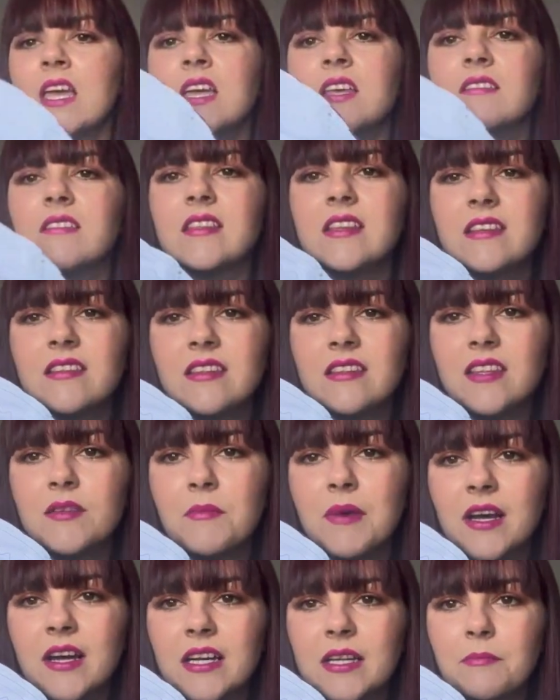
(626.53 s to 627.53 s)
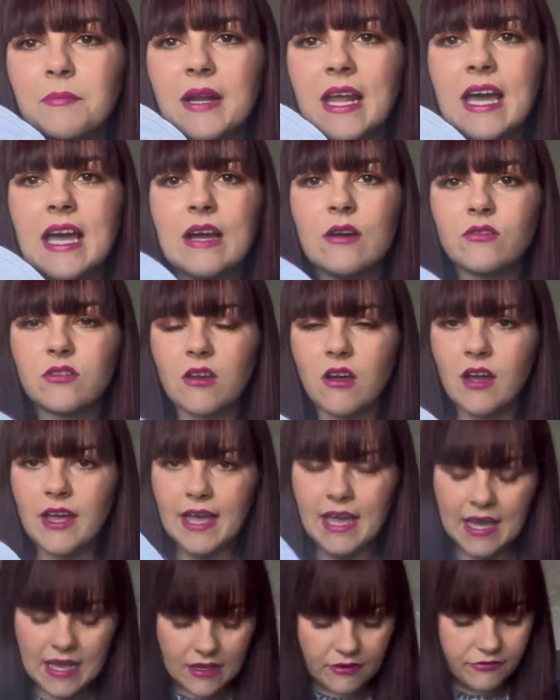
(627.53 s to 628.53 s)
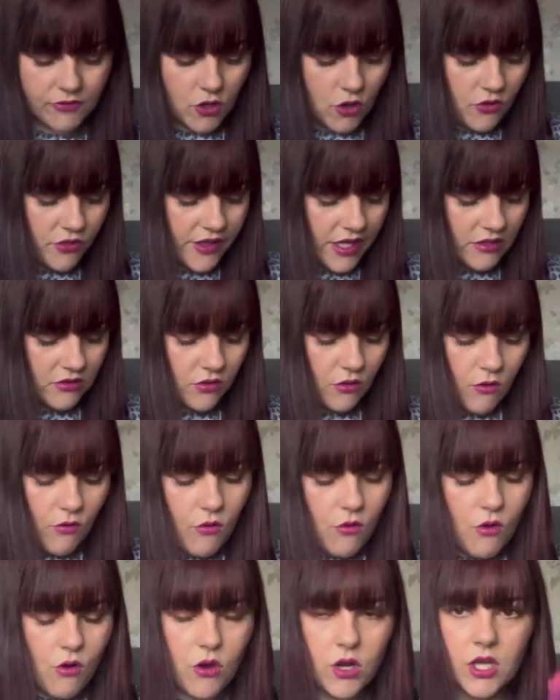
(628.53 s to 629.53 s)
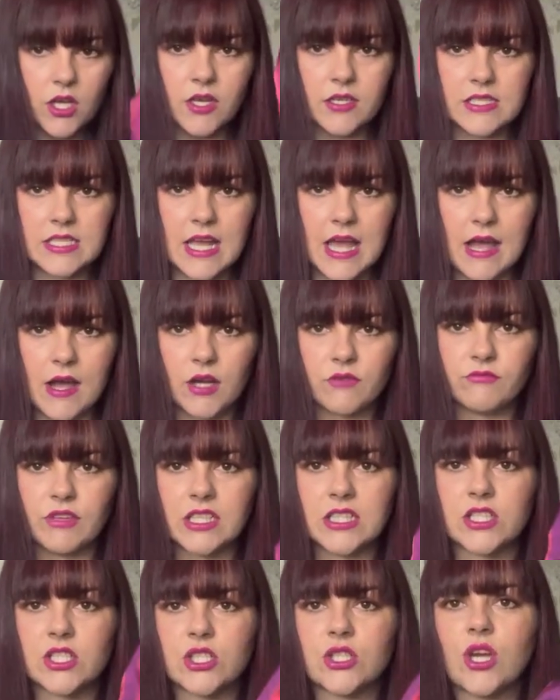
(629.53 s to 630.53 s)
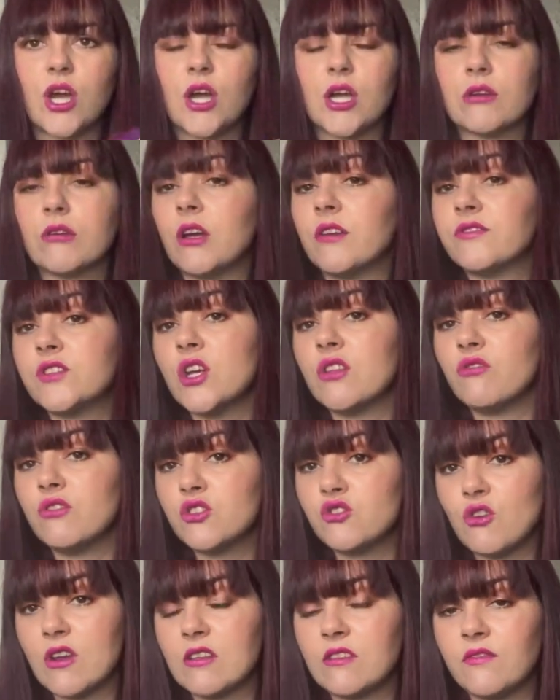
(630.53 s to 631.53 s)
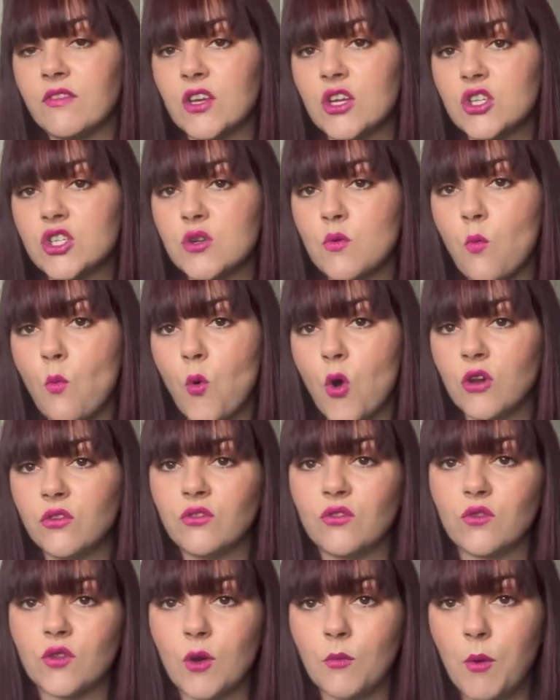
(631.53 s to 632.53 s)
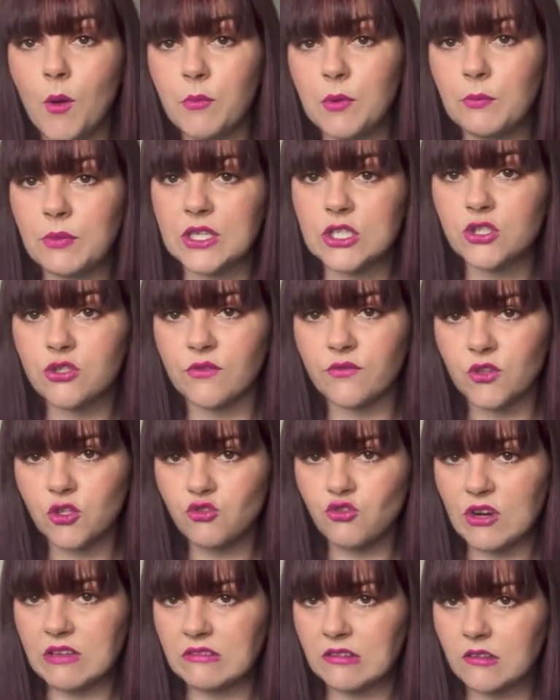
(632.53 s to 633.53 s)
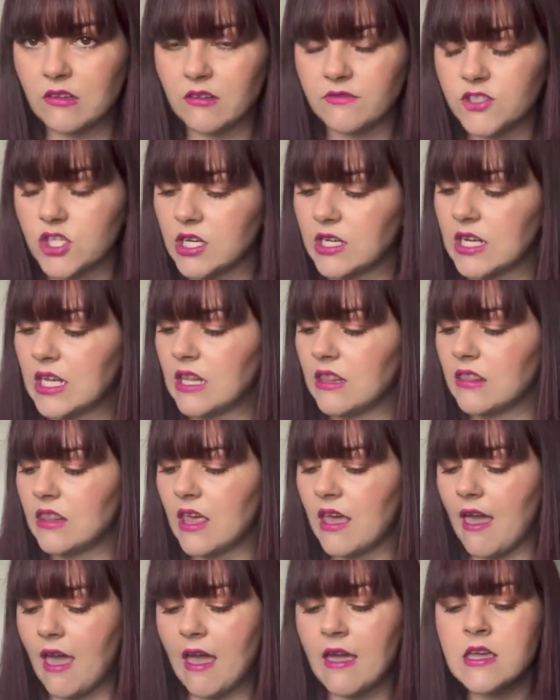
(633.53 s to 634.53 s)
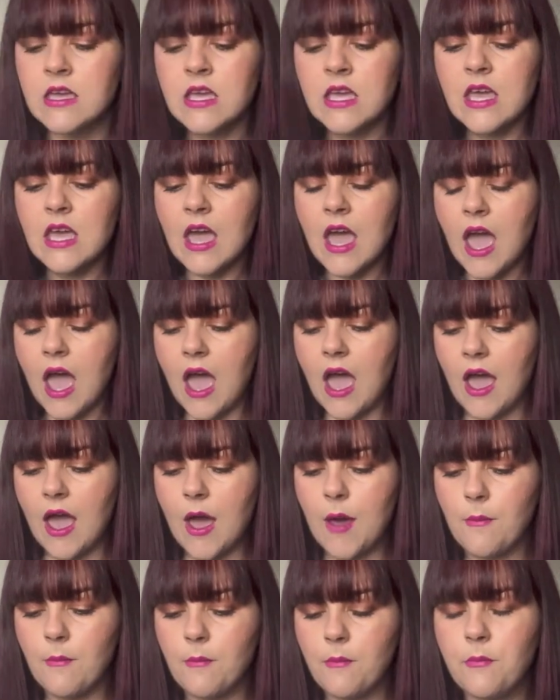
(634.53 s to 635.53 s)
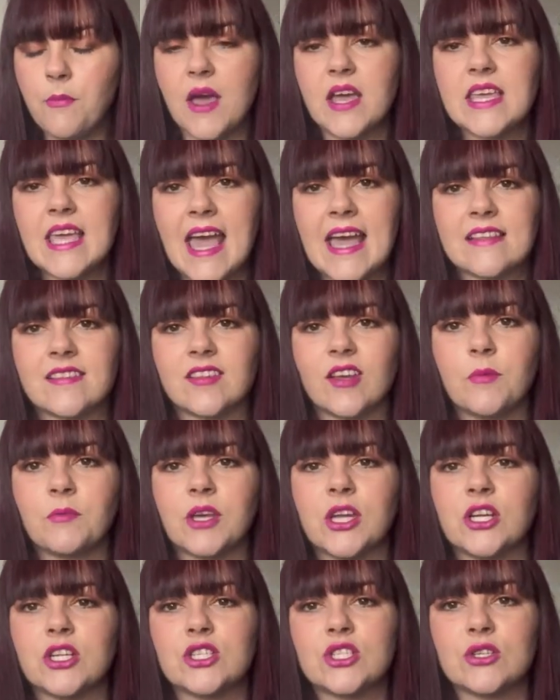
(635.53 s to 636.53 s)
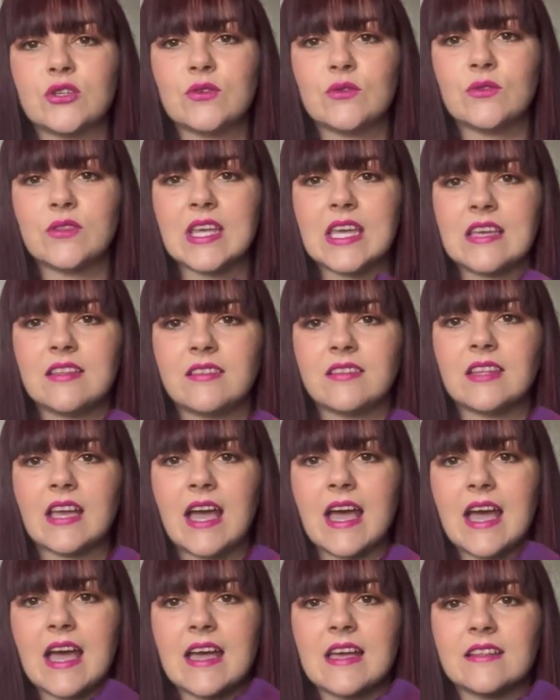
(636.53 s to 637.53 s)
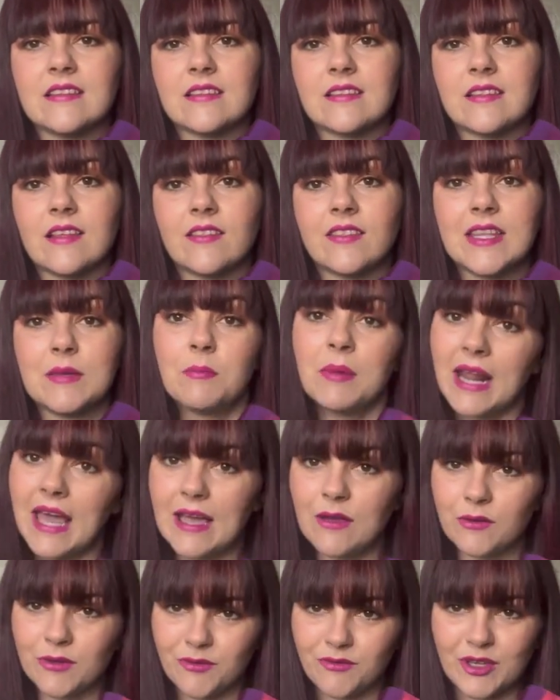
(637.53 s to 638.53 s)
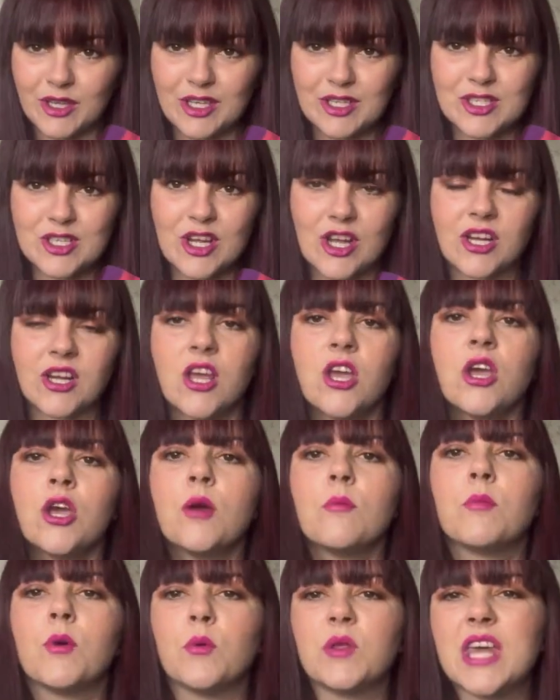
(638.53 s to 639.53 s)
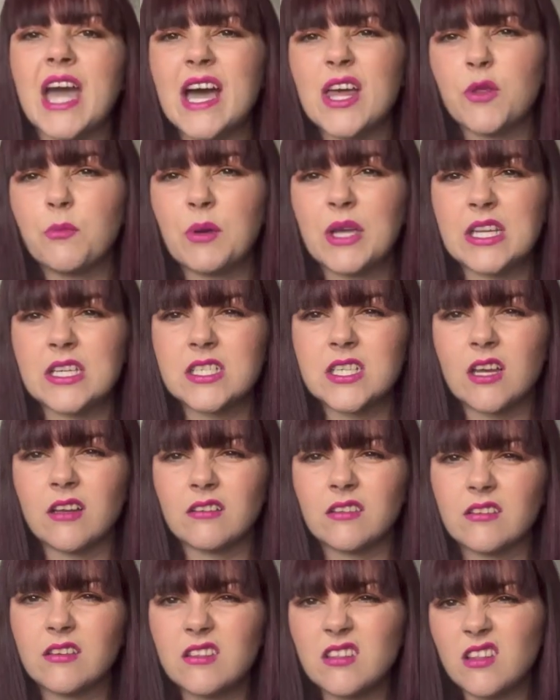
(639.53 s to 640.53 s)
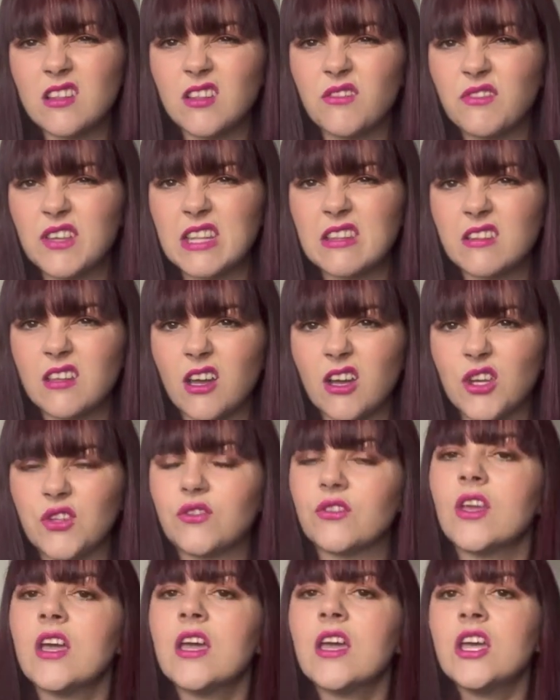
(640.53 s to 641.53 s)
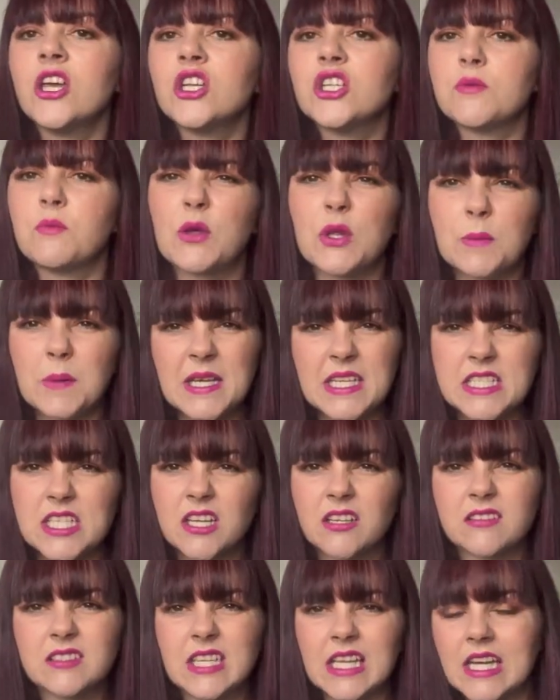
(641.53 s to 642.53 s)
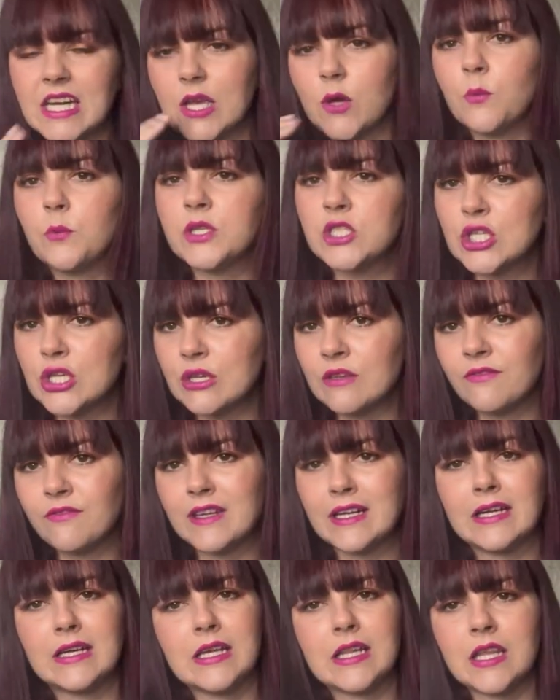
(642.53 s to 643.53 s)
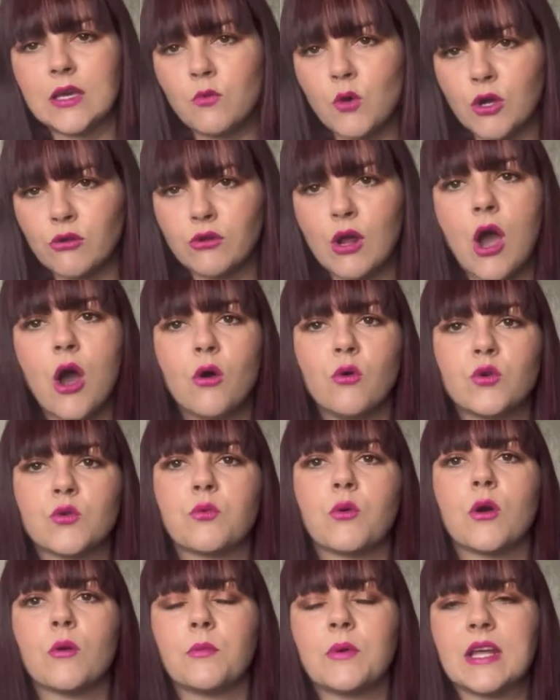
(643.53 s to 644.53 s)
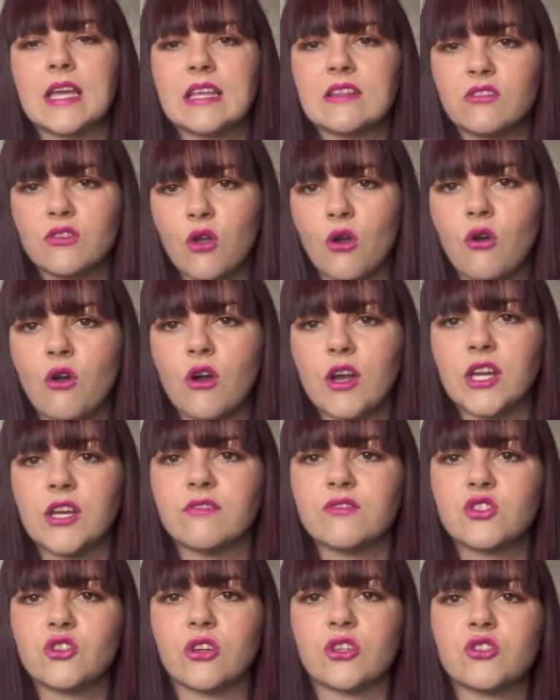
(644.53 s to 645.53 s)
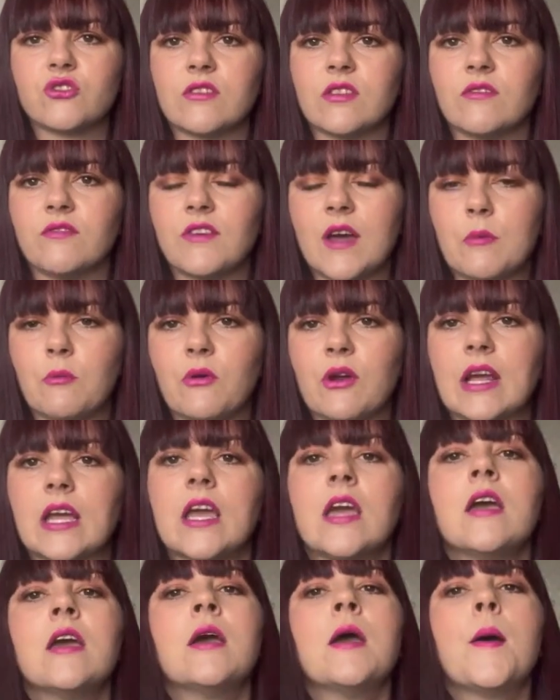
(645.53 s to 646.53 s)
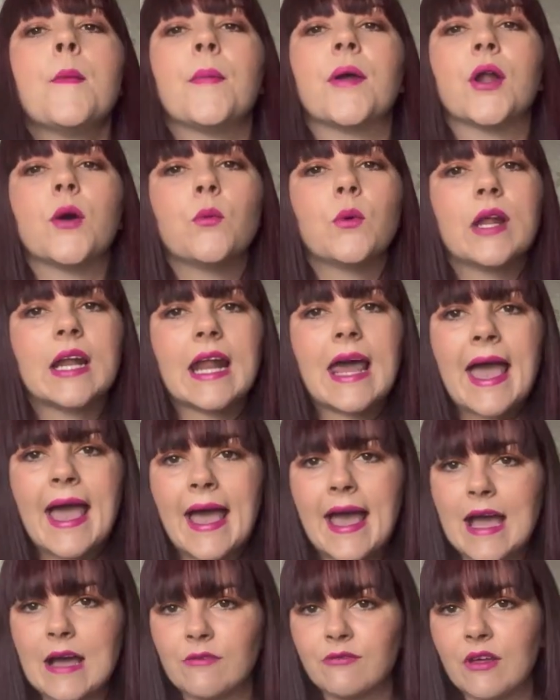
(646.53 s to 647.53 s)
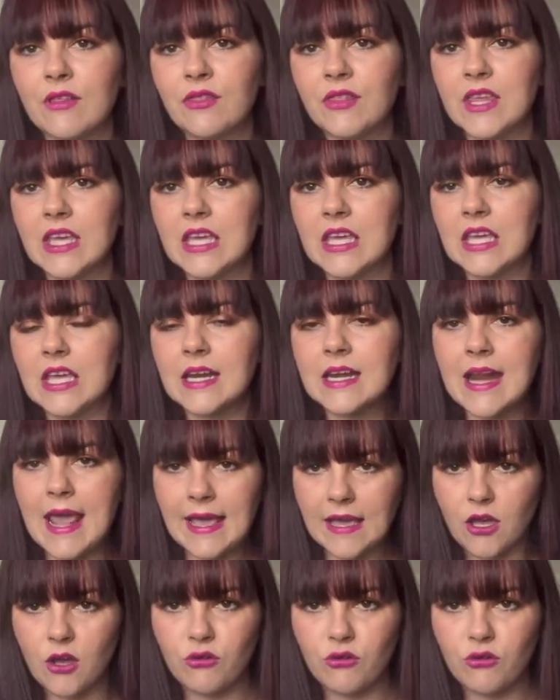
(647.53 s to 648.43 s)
So this is the Marnie blouse. I have got this all cut out and ready to go. I've done the dress version once. I'll pop a picture of the dress that I've done in there. But yes, I'm going to do this as the blouse version, but without the pin tucks, because it's a viscose. To put the pin tucks in, it'll be too fiddly. They won't hold properly. It's not got enough structure in the fabric. But I will have the neck